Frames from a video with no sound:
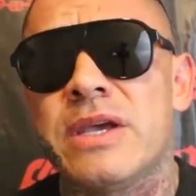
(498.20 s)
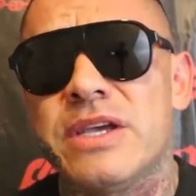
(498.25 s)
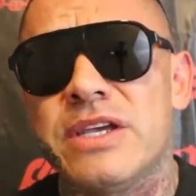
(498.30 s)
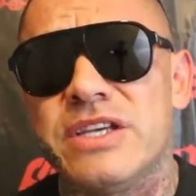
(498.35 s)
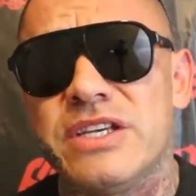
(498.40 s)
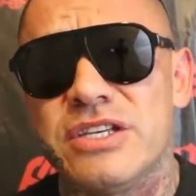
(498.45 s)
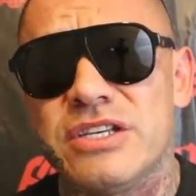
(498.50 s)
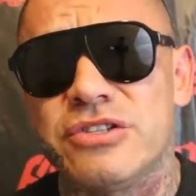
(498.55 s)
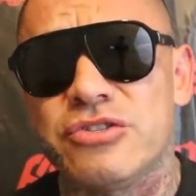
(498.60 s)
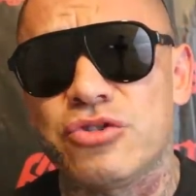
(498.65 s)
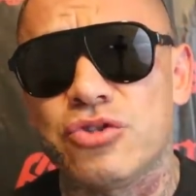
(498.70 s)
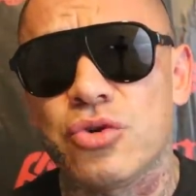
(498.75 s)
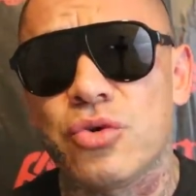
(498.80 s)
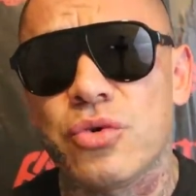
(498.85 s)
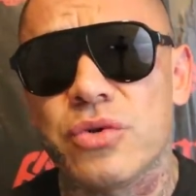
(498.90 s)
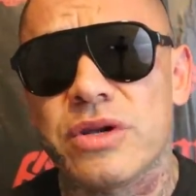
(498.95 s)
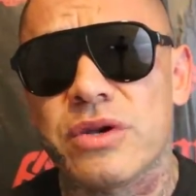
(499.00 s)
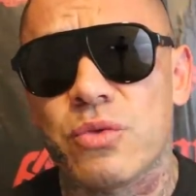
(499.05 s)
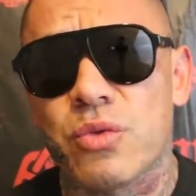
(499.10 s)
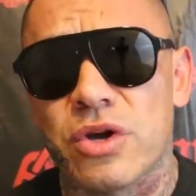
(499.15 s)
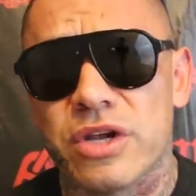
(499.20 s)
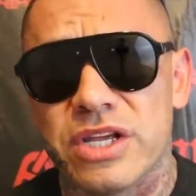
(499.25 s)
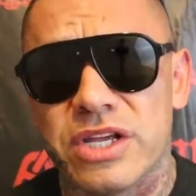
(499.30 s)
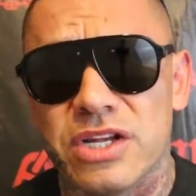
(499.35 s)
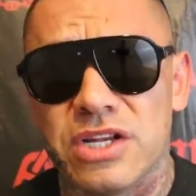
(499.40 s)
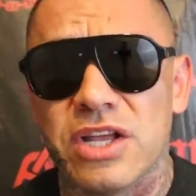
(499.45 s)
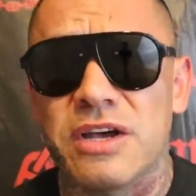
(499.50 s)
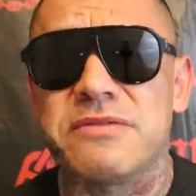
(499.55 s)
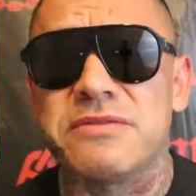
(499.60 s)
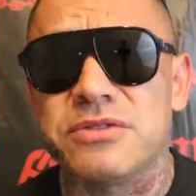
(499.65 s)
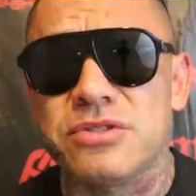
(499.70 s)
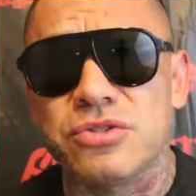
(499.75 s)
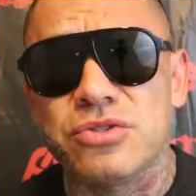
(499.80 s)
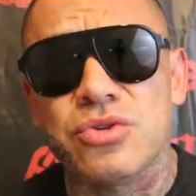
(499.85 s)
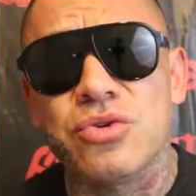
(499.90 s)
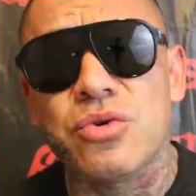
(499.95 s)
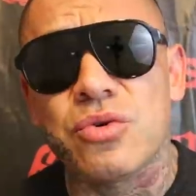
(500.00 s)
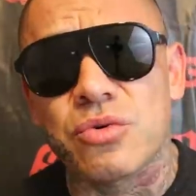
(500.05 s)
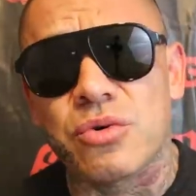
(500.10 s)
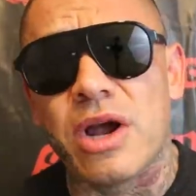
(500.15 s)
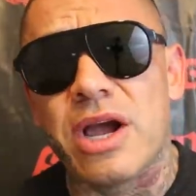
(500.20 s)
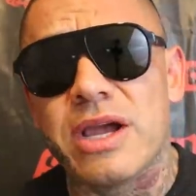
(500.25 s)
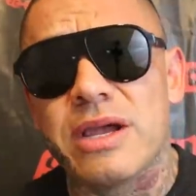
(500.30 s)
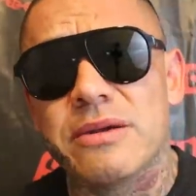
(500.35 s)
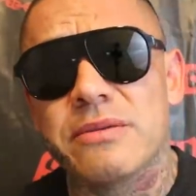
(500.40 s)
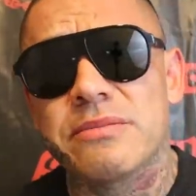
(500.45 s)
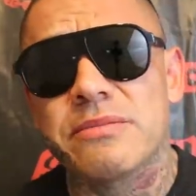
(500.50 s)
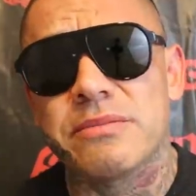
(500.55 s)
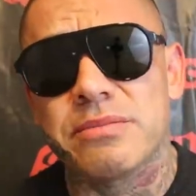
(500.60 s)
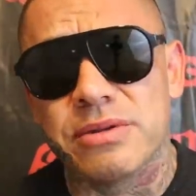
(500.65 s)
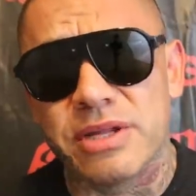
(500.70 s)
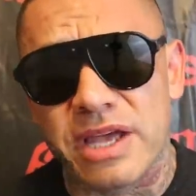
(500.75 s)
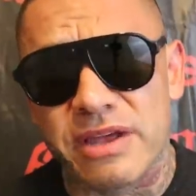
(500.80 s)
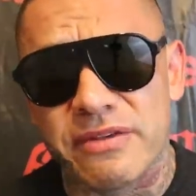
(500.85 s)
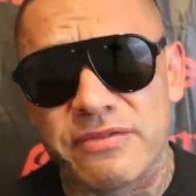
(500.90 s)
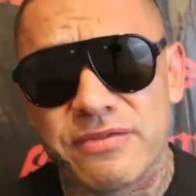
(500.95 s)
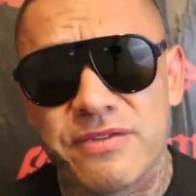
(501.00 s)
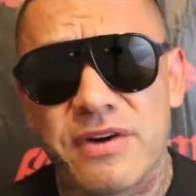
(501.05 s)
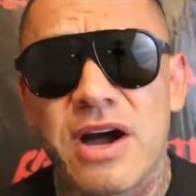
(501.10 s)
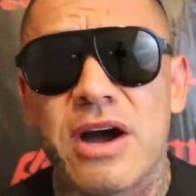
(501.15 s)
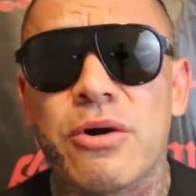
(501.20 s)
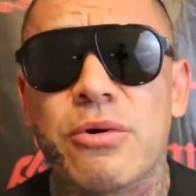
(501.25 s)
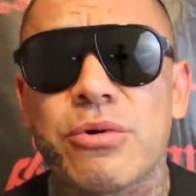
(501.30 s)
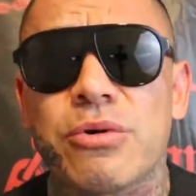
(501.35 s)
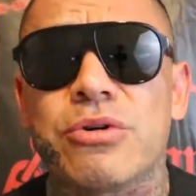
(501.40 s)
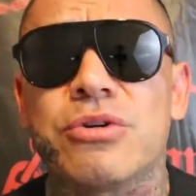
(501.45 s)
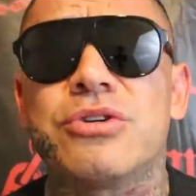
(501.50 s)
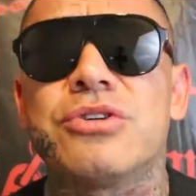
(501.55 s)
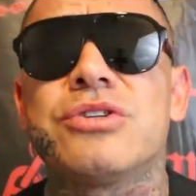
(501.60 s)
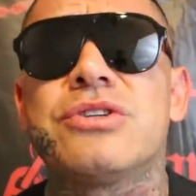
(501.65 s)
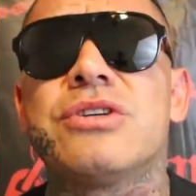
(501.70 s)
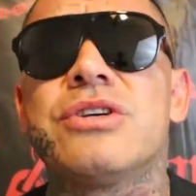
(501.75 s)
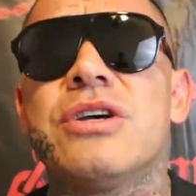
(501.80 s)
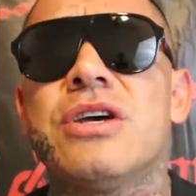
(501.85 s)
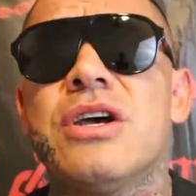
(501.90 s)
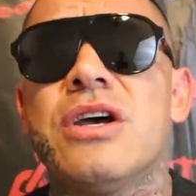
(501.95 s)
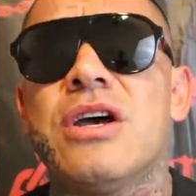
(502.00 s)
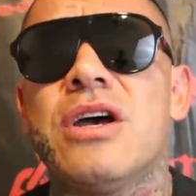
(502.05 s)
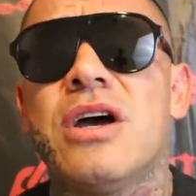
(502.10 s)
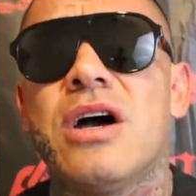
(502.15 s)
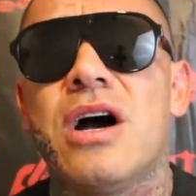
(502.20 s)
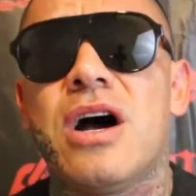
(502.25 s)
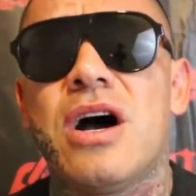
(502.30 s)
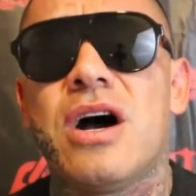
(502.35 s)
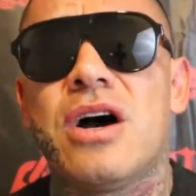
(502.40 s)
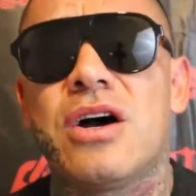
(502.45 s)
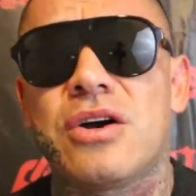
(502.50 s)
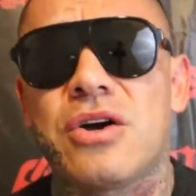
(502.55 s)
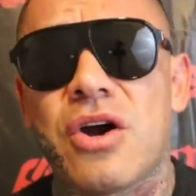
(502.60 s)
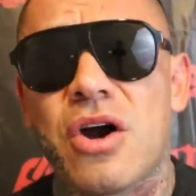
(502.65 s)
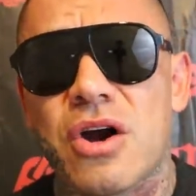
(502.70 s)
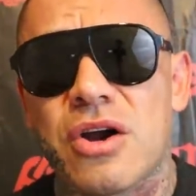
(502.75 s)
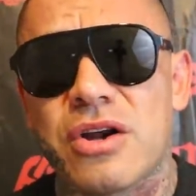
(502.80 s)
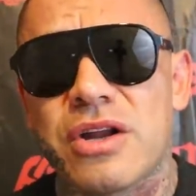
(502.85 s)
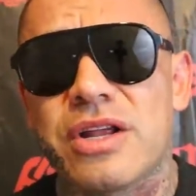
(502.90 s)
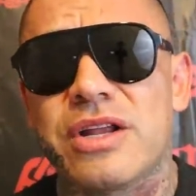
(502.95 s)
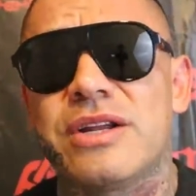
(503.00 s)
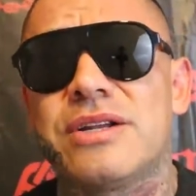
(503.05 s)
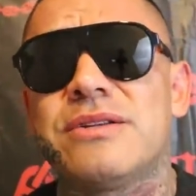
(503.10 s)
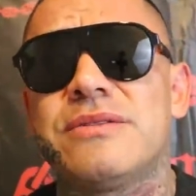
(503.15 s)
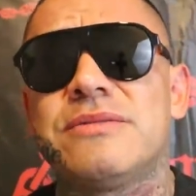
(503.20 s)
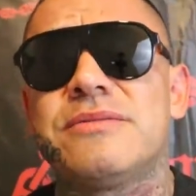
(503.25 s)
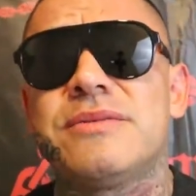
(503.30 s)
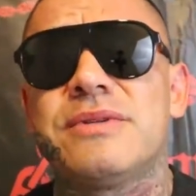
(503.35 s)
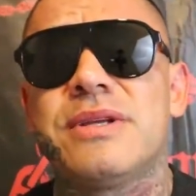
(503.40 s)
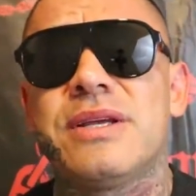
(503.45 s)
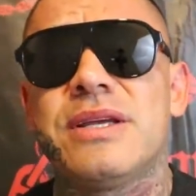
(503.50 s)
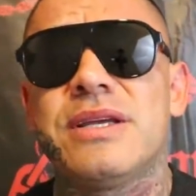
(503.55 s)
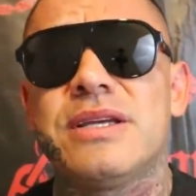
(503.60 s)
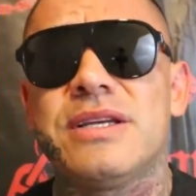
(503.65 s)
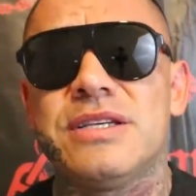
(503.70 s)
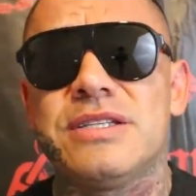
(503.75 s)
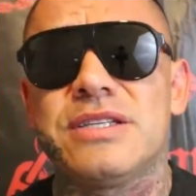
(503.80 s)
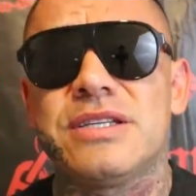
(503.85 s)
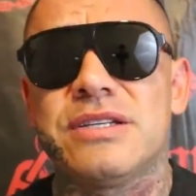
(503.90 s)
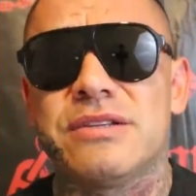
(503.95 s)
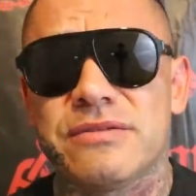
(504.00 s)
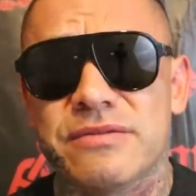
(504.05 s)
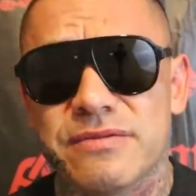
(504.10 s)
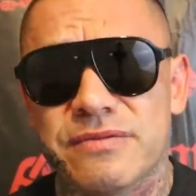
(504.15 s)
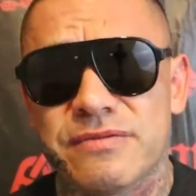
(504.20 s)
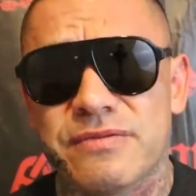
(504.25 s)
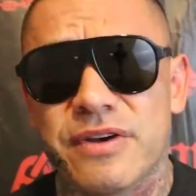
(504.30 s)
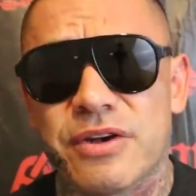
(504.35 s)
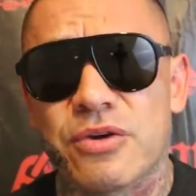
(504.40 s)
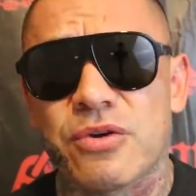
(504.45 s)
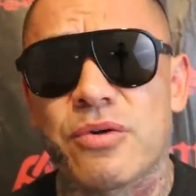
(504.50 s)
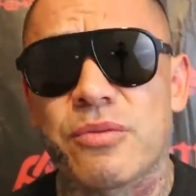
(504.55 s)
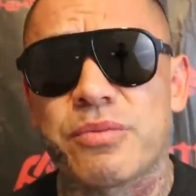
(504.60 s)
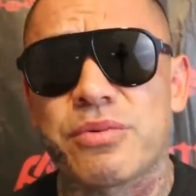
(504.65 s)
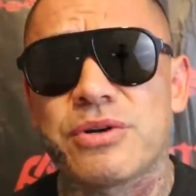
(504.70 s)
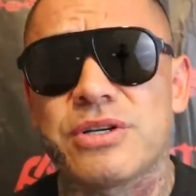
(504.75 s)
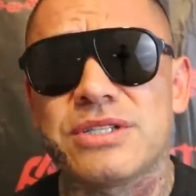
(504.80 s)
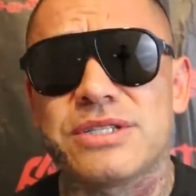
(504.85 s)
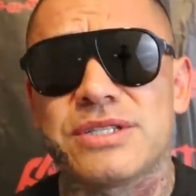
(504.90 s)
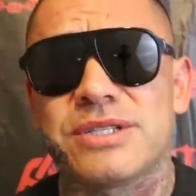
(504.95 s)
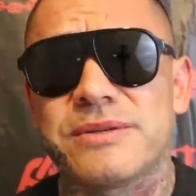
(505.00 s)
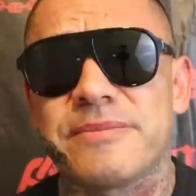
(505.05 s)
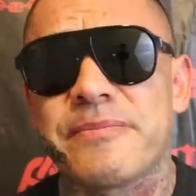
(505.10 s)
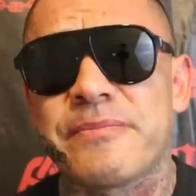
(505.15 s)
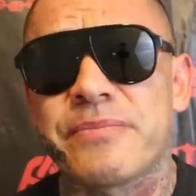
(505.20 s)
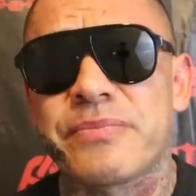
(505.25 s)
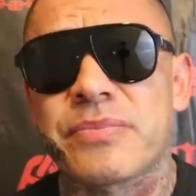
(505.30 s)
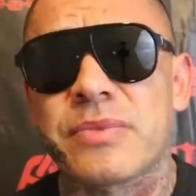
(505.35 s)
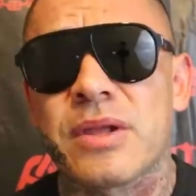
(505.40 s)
he's doing what he loves to do, right? Plant flowers, garden. He's in federal prison.